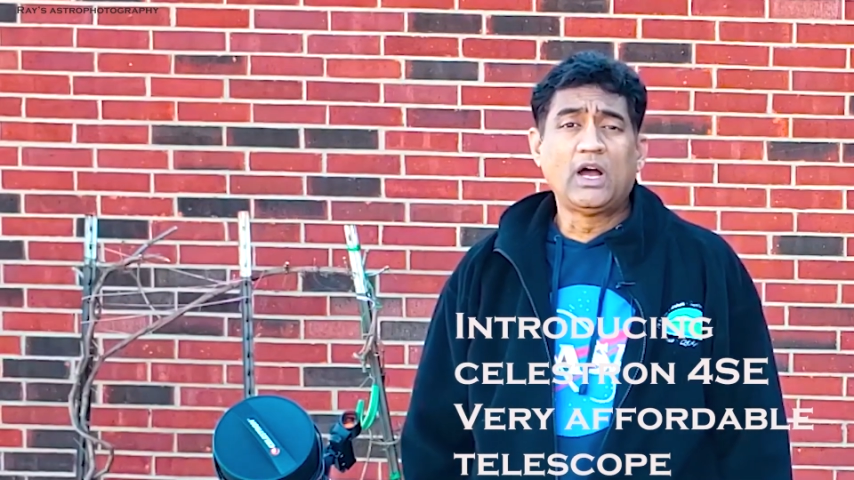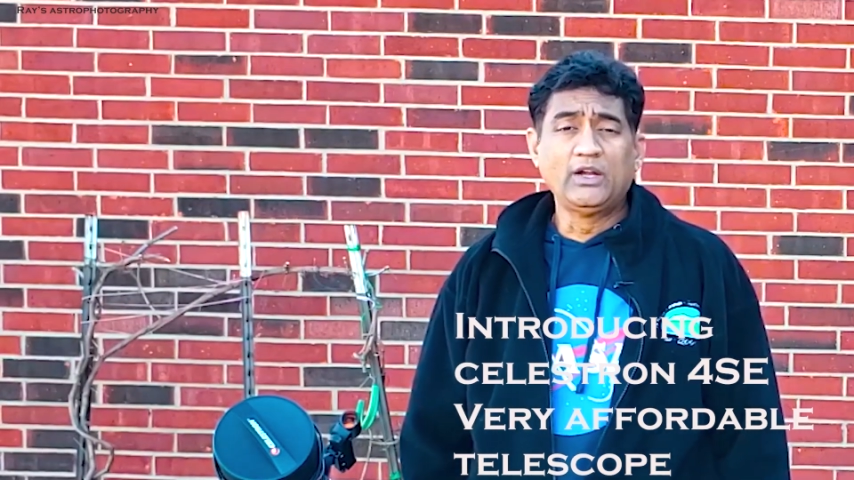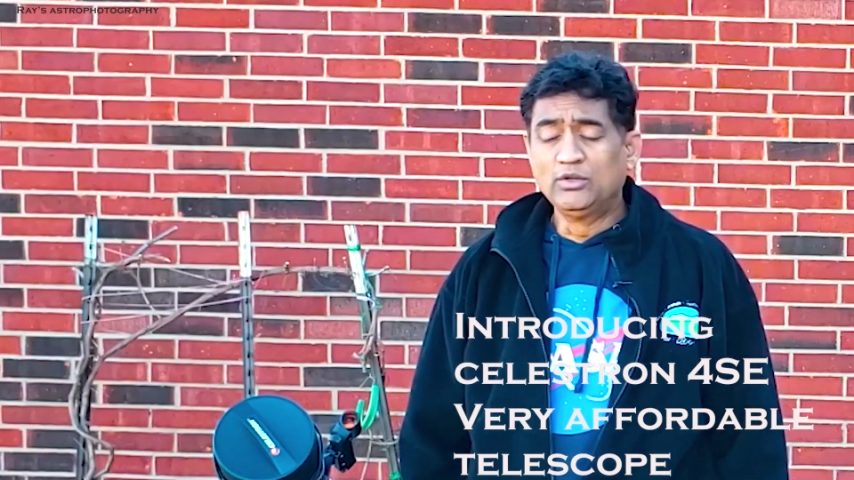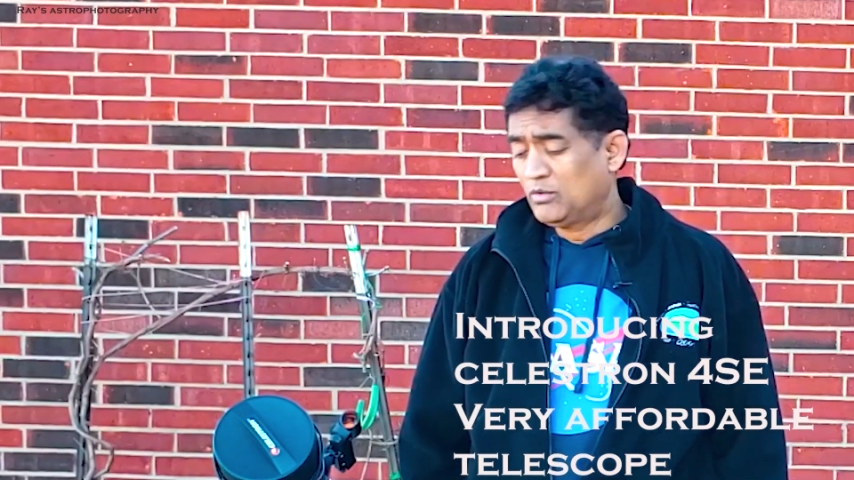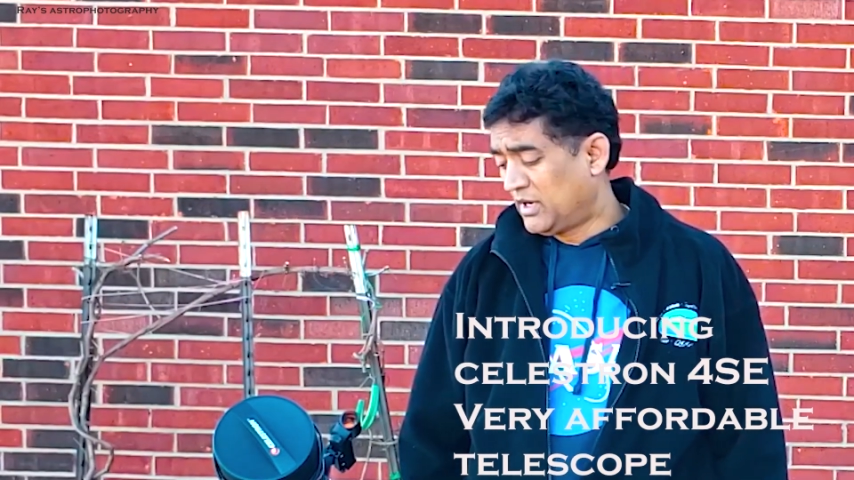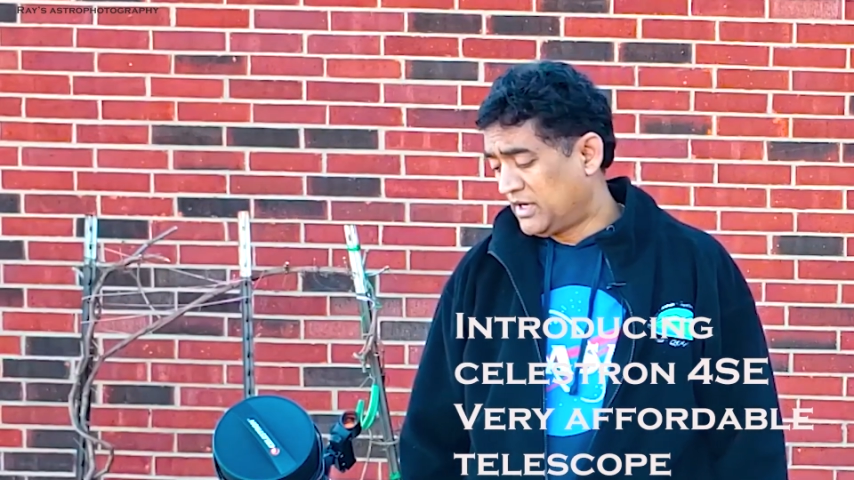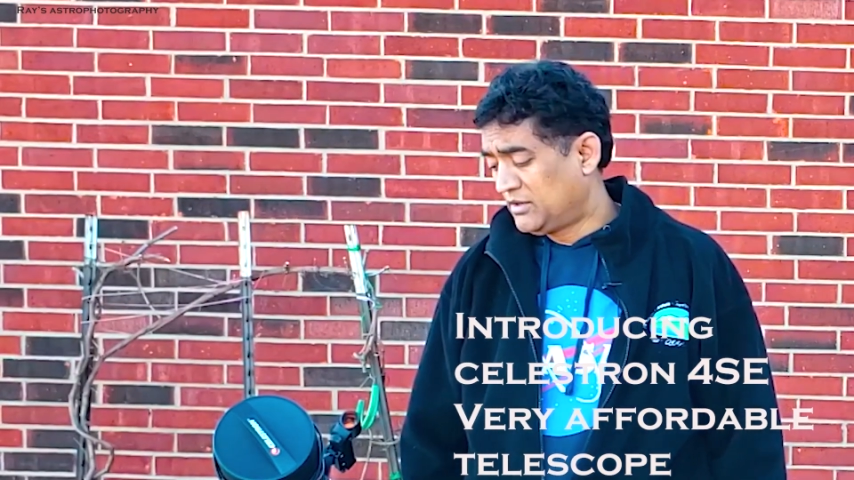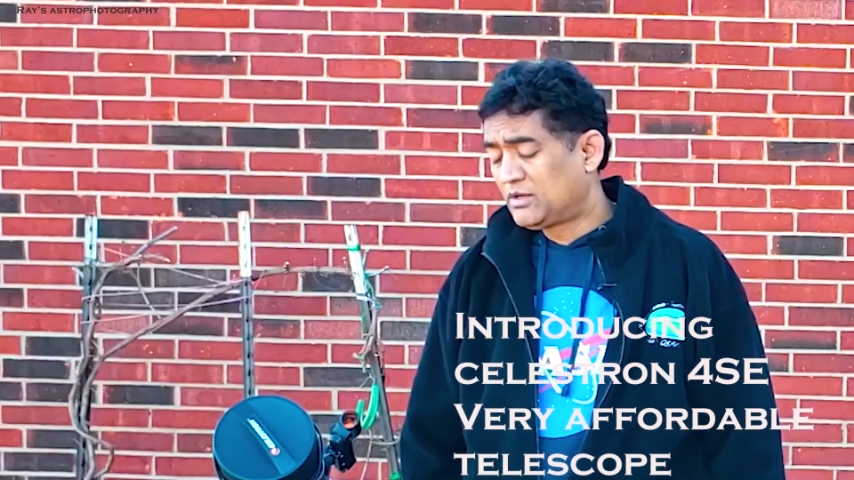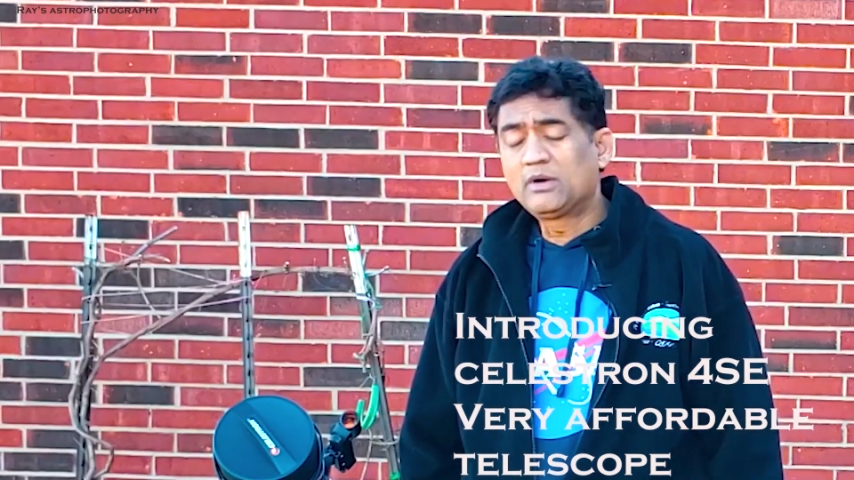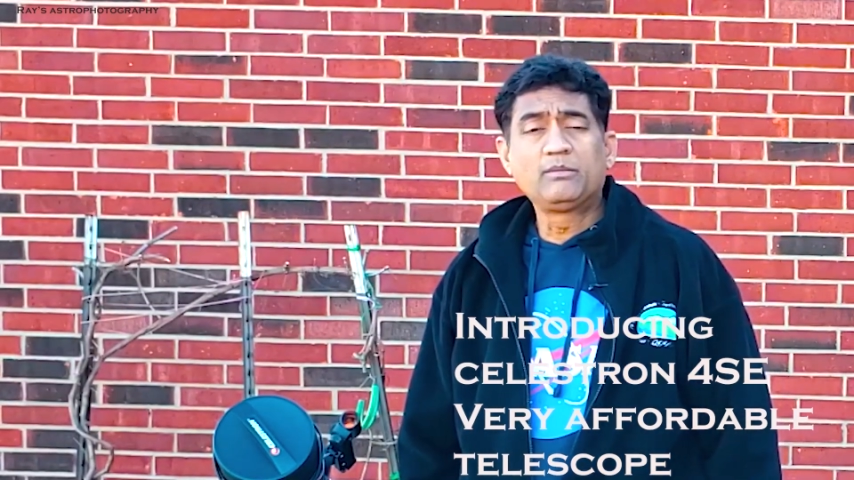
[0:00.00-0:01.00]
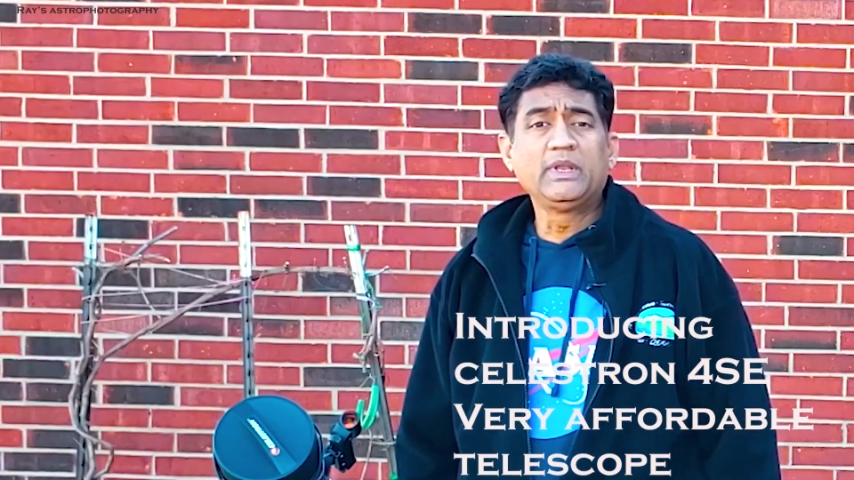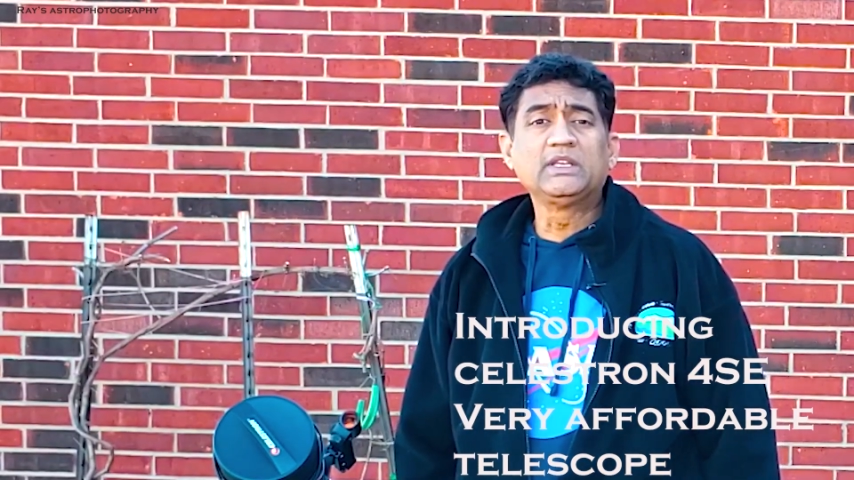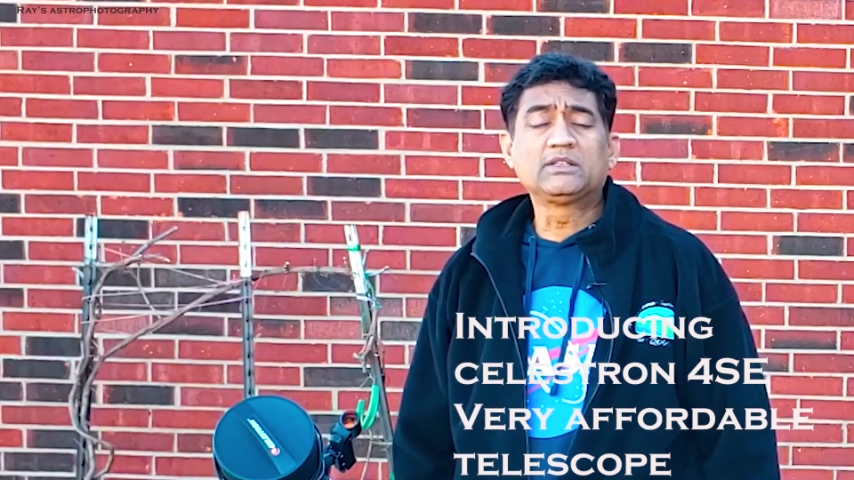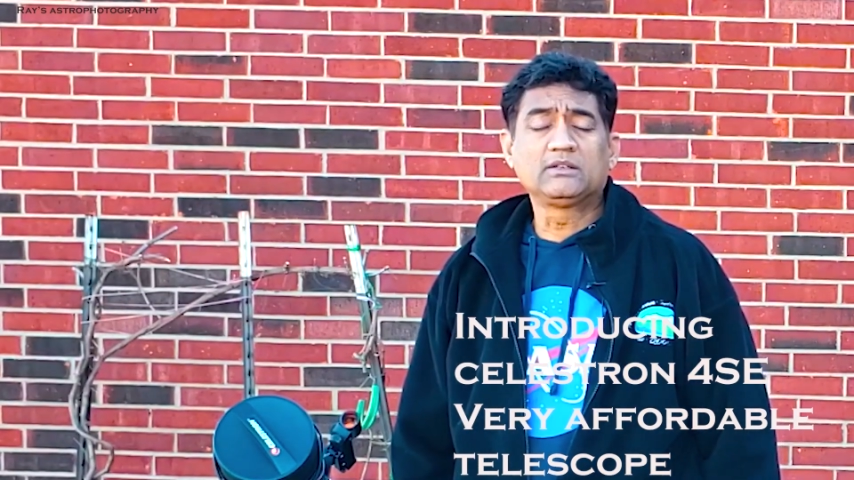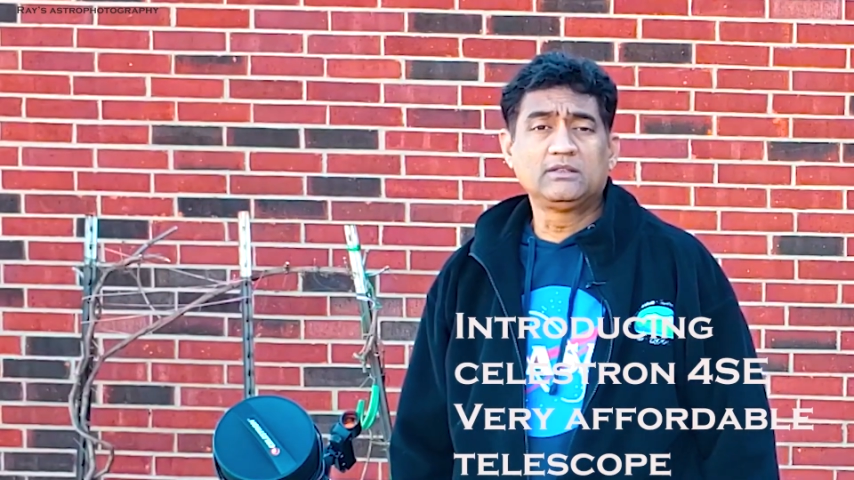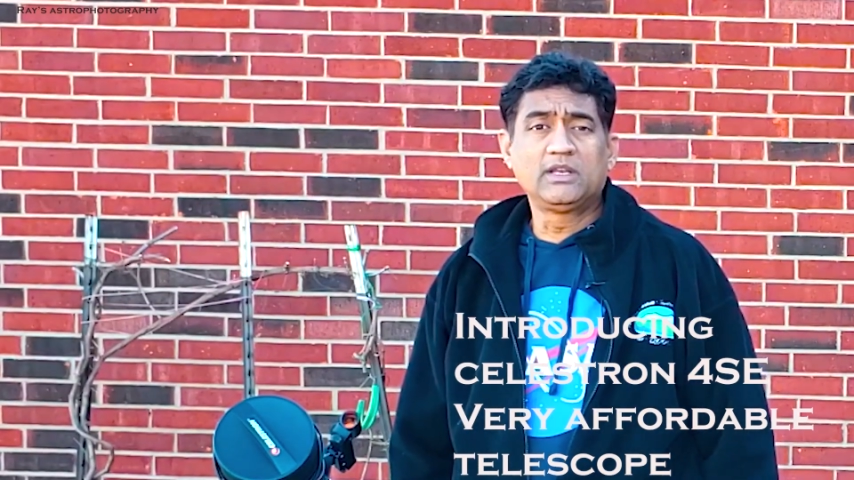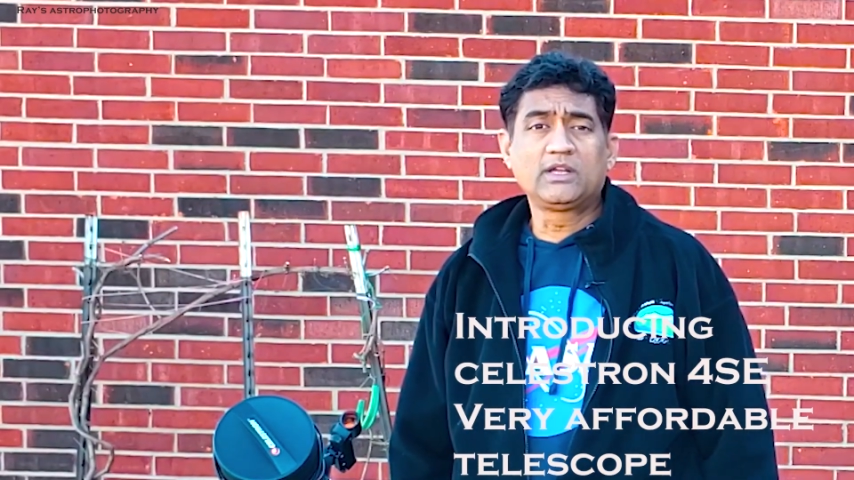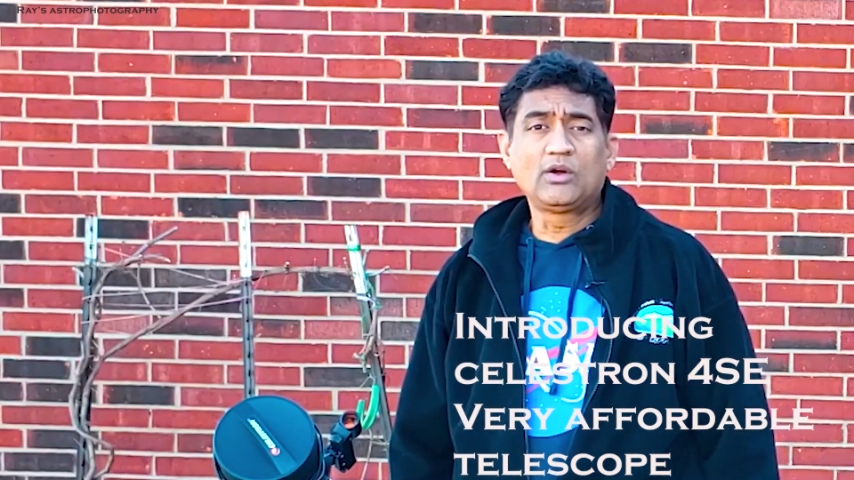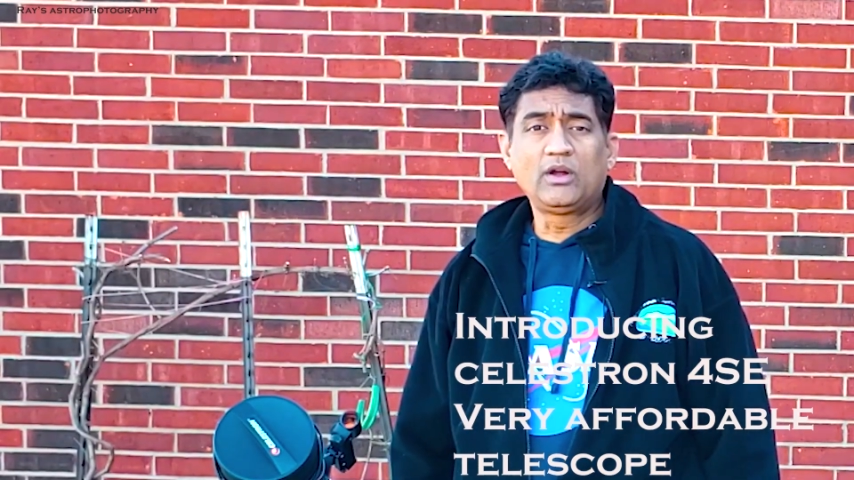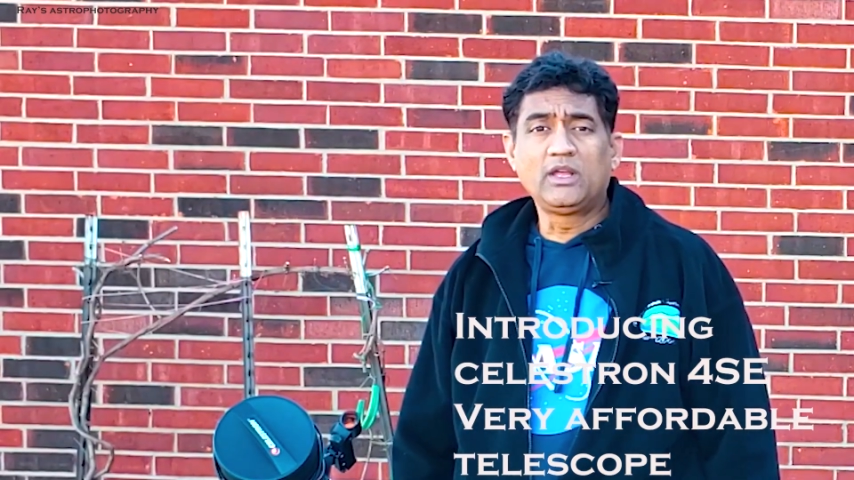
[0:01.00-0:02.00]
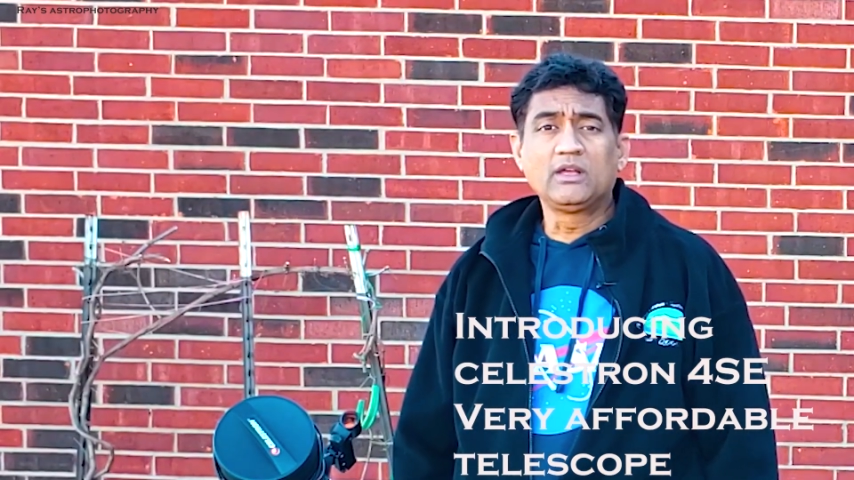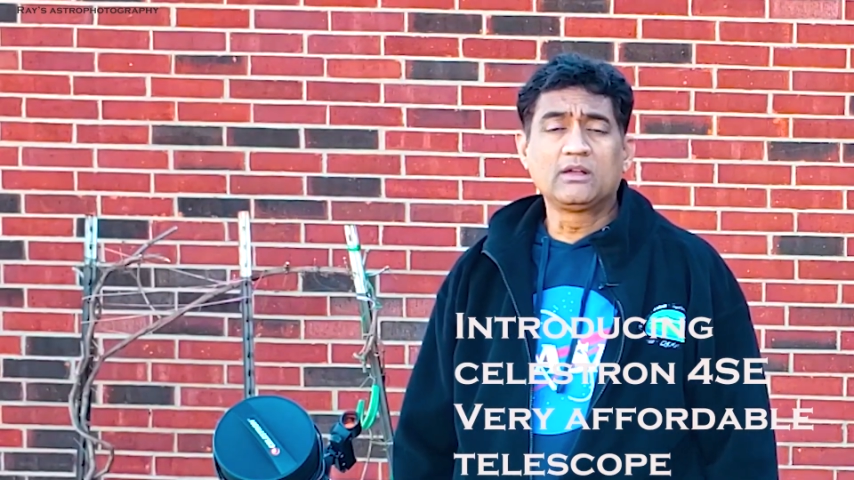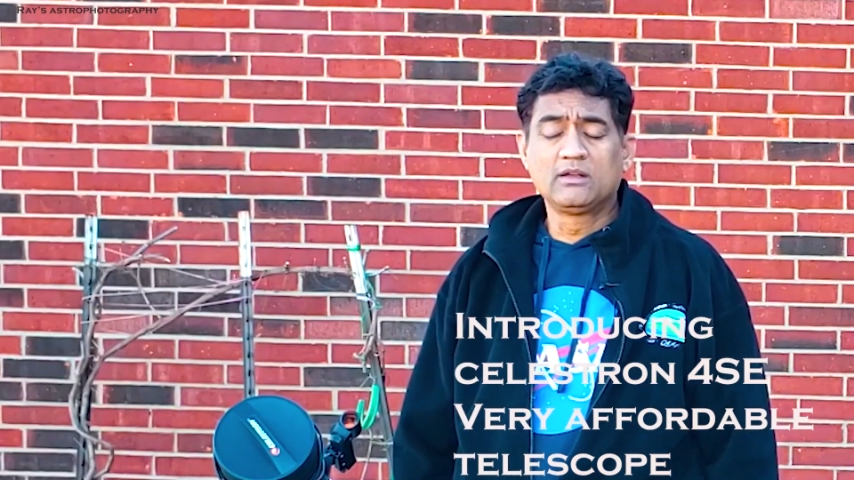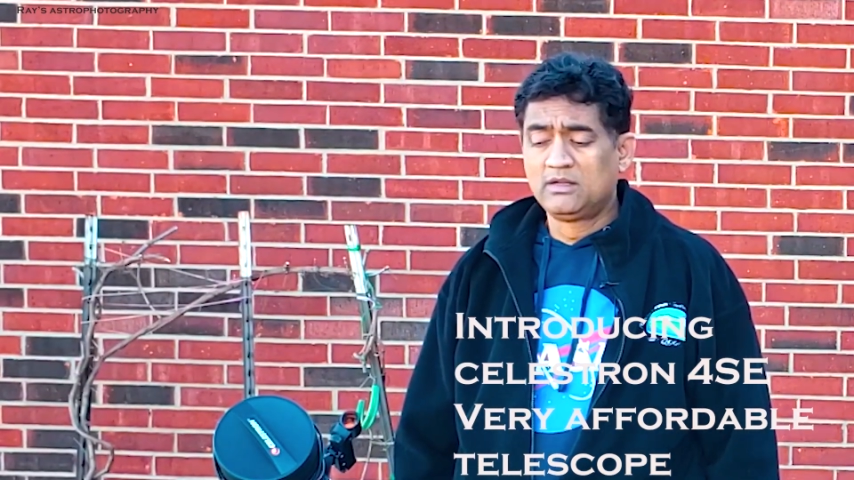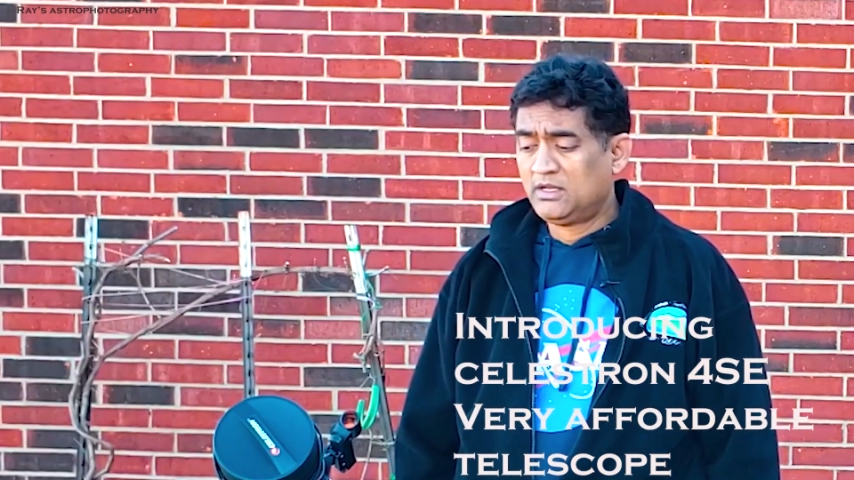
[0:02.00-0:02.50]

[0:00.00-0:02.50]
I do wanted to complete the recording.